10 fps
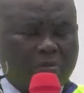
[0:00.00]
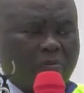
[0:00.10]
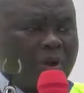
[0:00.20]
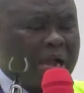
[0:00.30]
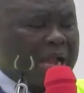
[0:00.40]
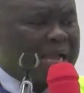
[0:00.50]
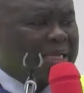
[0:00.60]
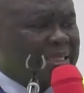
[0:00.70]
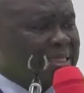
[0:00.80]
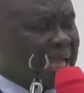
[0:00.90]

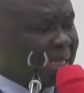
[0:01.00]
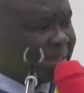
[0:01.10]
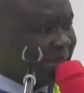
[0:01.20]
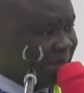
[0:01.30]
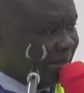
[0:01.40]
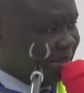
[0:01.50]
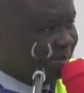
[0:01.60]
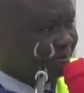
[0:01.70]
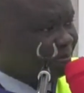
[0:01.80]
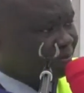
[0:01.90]
My daddy,
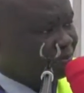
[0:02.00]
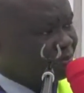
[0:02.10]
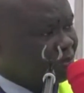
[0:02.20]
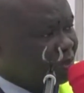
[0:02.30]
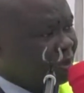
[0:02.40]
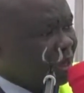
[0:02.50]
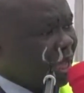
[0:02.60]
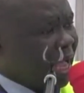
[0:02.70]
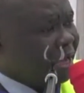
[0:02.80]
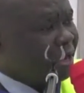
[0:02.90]

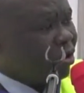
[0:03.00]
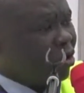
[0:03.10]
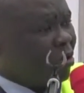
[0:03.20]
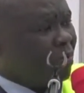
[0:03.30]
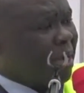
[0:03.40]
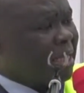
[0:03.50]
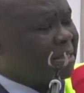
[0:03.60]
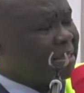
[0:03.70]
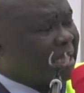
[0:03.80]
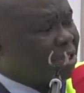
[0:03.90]
I
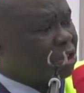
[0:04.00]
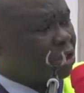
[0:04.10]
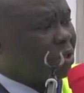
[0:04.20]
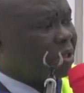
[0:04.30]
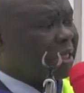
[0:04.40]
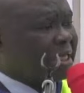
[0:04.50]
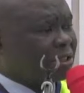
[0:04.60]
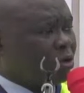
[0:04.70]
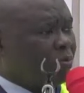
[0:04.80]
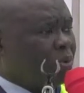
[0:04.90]
command that shortness
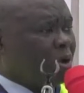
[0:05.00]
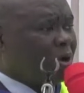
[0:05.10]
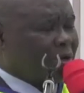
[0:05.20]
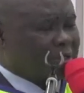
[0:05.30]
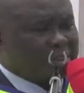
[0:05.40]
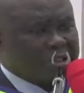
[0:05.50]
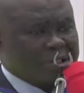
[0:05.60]
of blood,